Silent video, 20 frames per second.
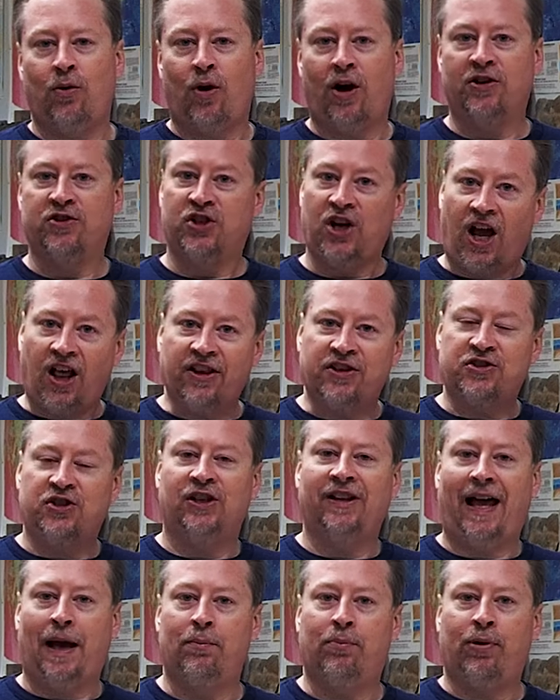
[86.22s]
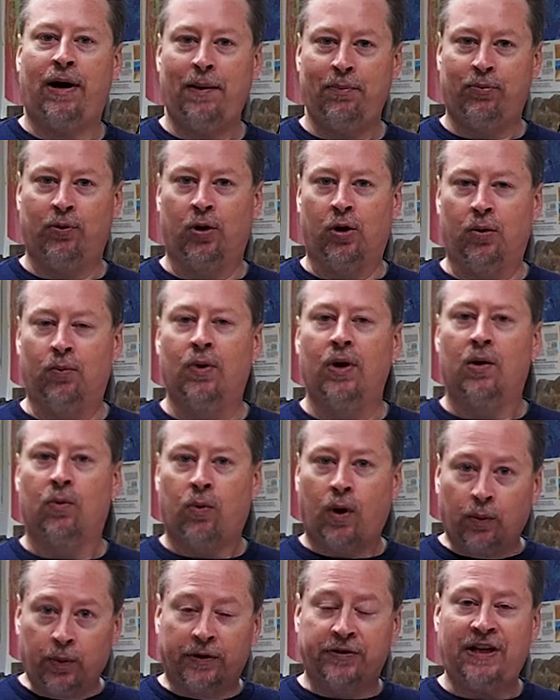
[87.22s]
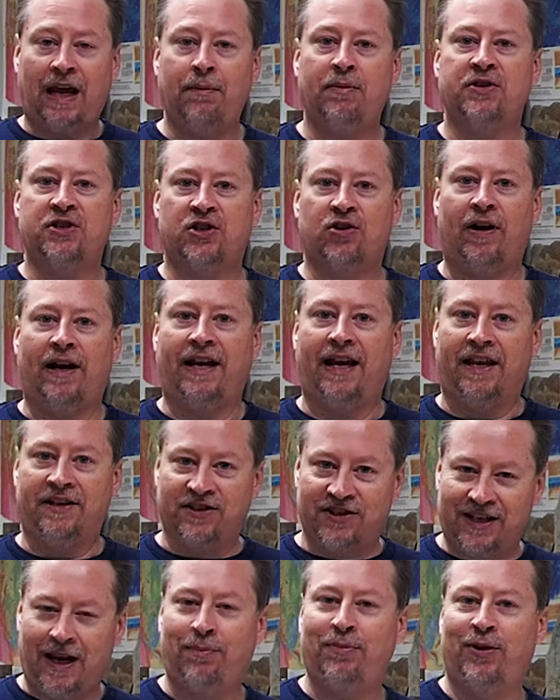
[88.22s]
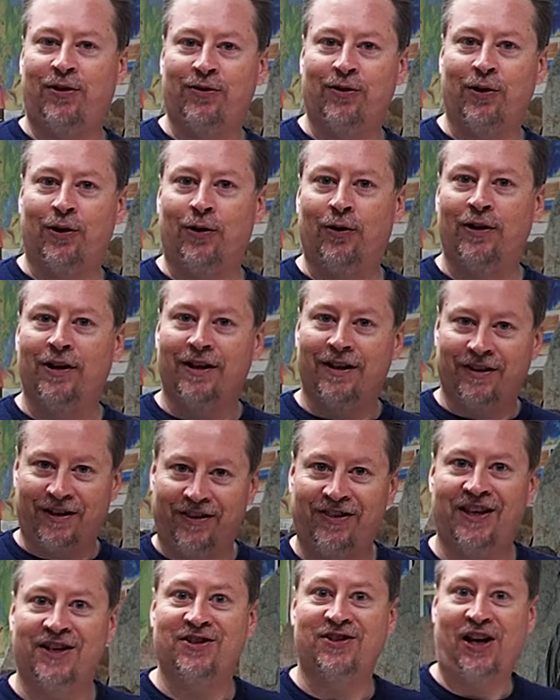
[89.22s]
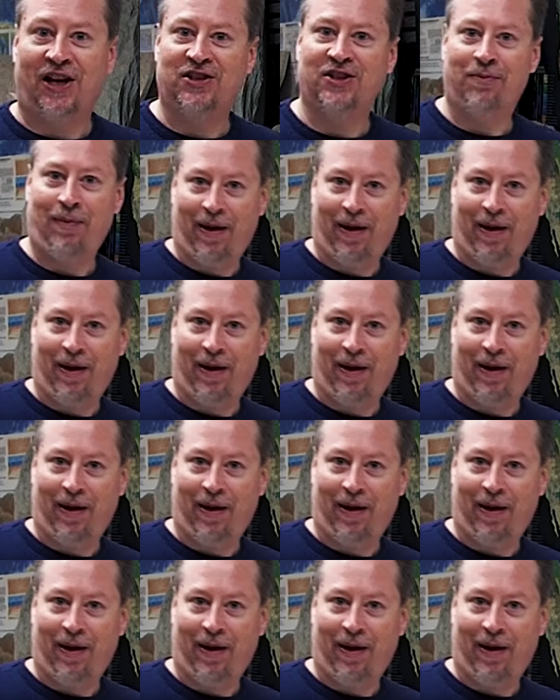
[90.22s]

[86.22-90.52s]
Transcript: our Geology Lab prep room where we'll demonstrate and step you through the thin section